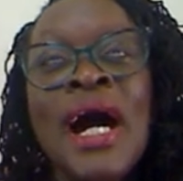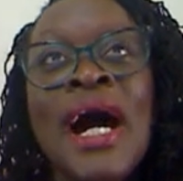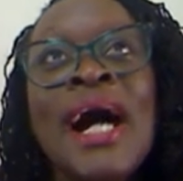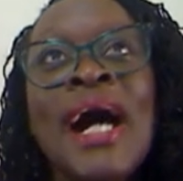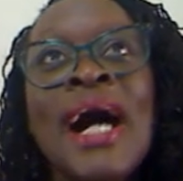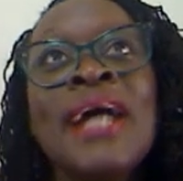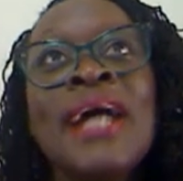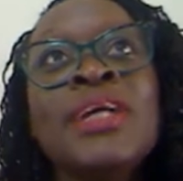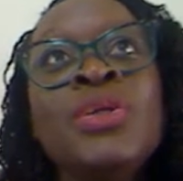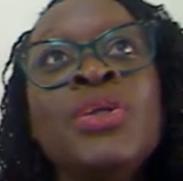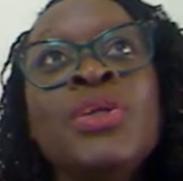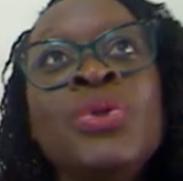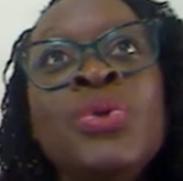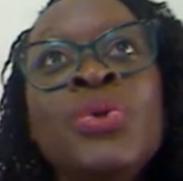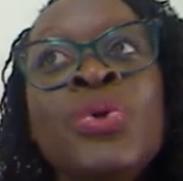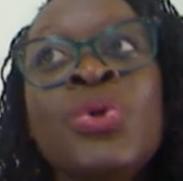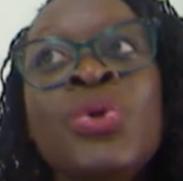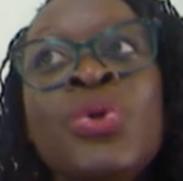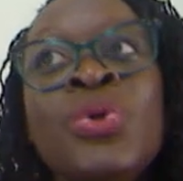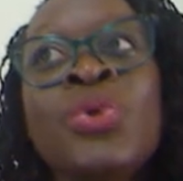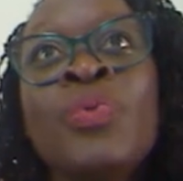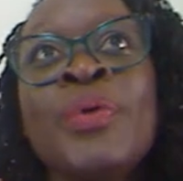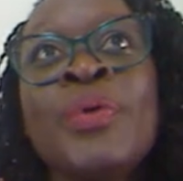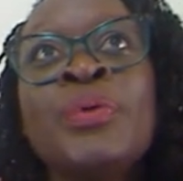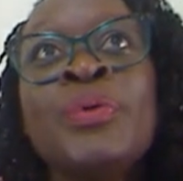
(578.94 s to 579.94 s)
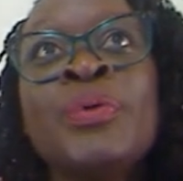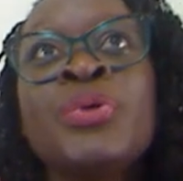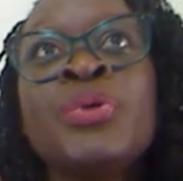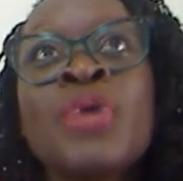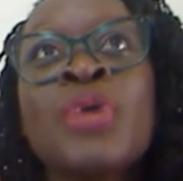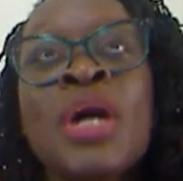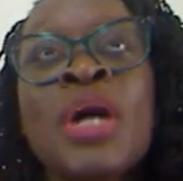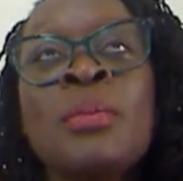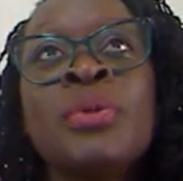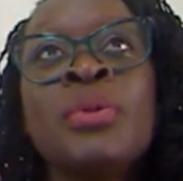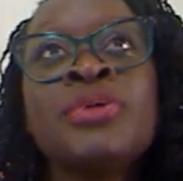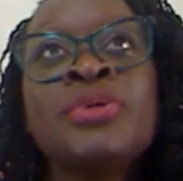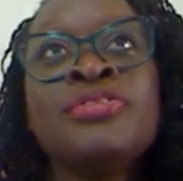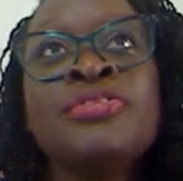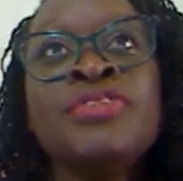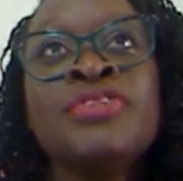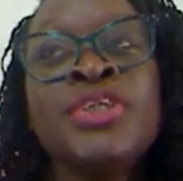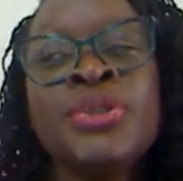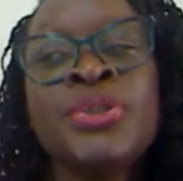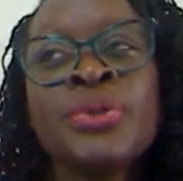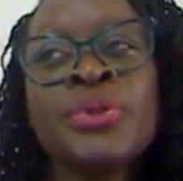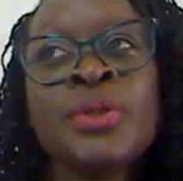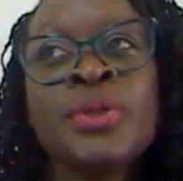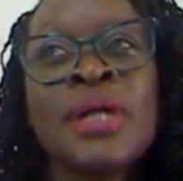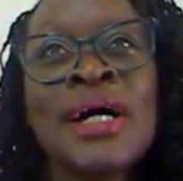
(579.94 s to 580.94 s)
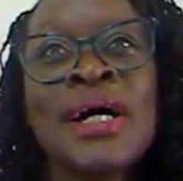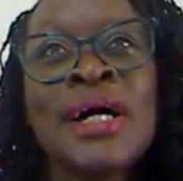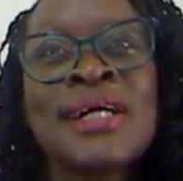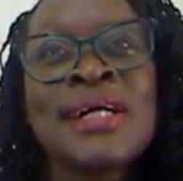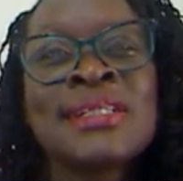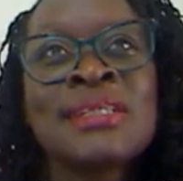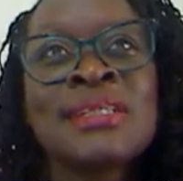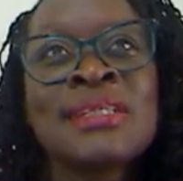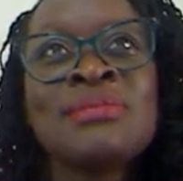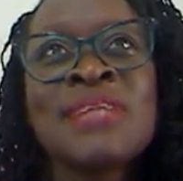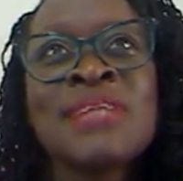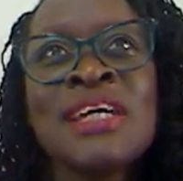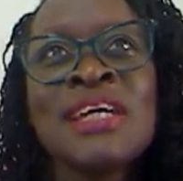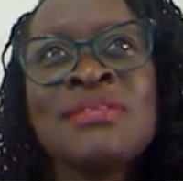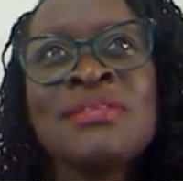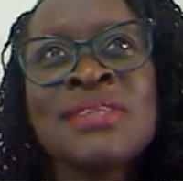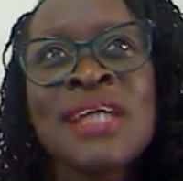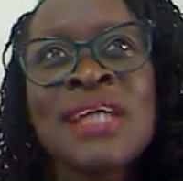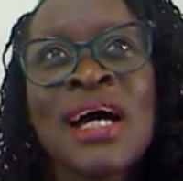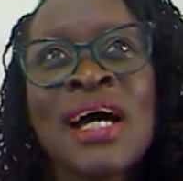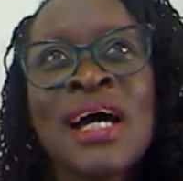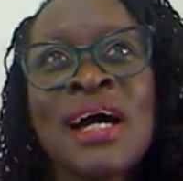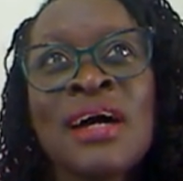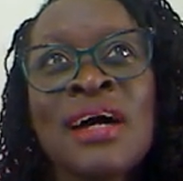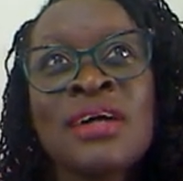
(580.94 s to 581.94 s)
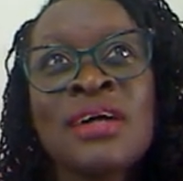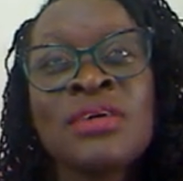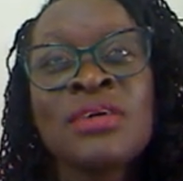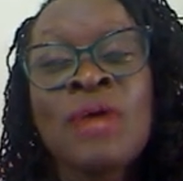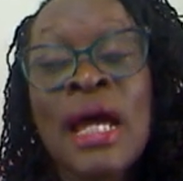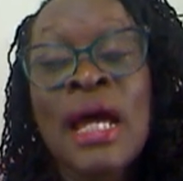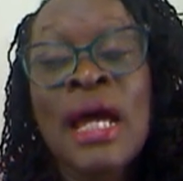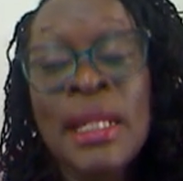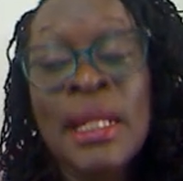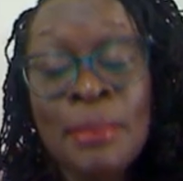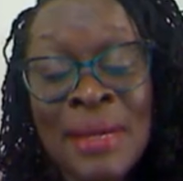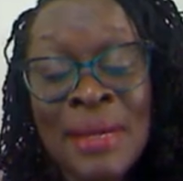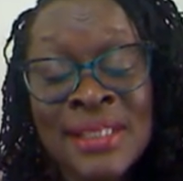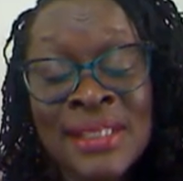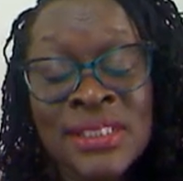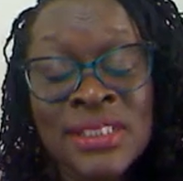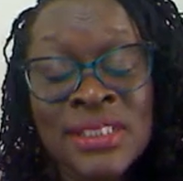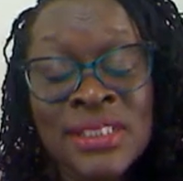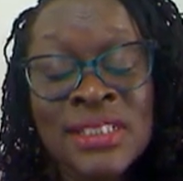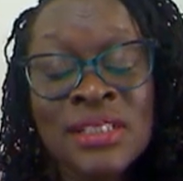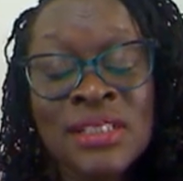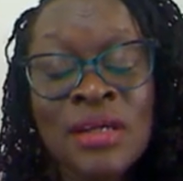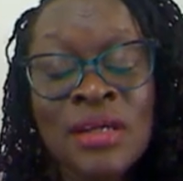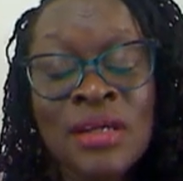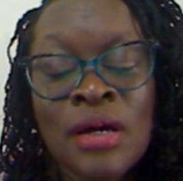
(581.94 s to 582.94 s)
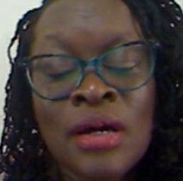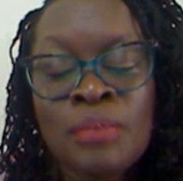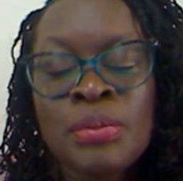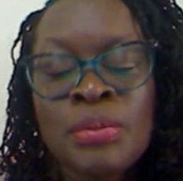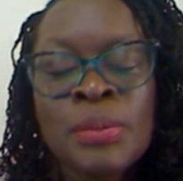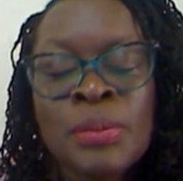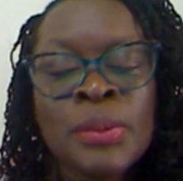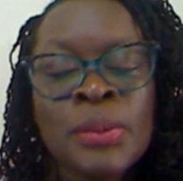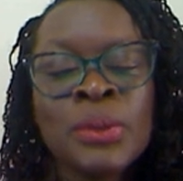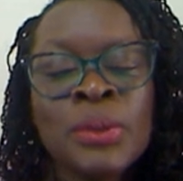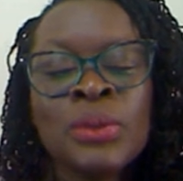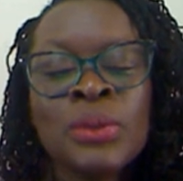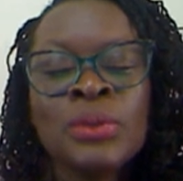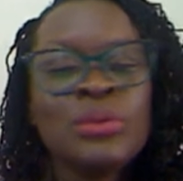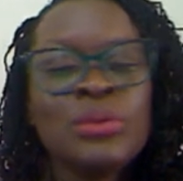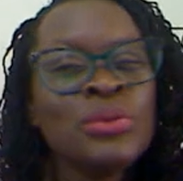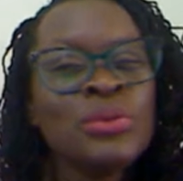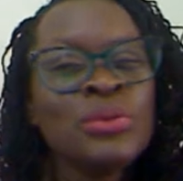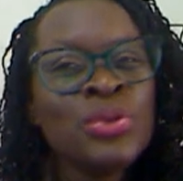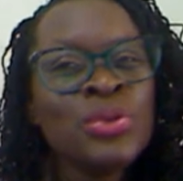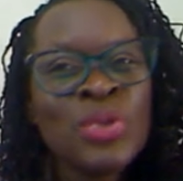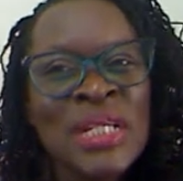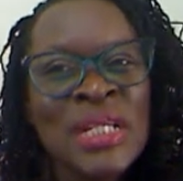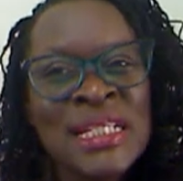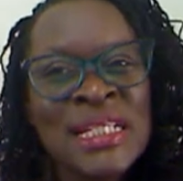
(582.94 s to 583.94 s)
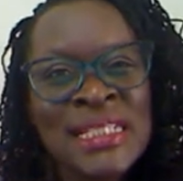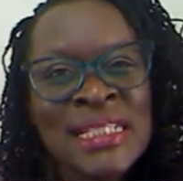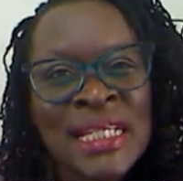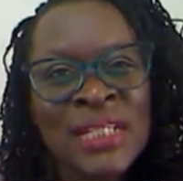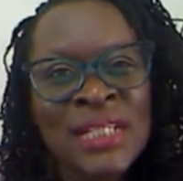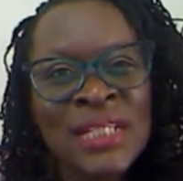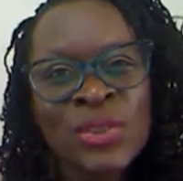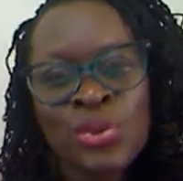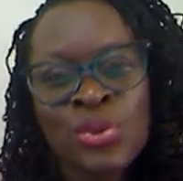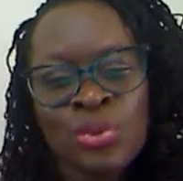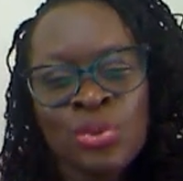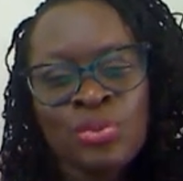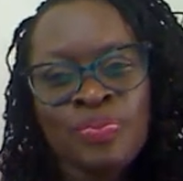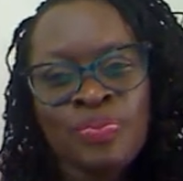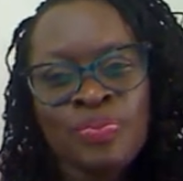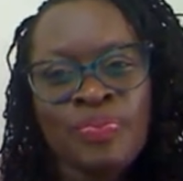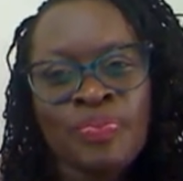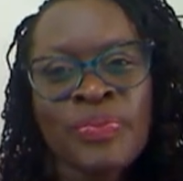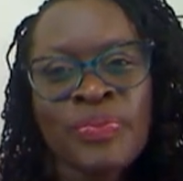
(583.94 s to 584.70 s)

I know when you talk about vision, sometimes and budget, people usually tend to,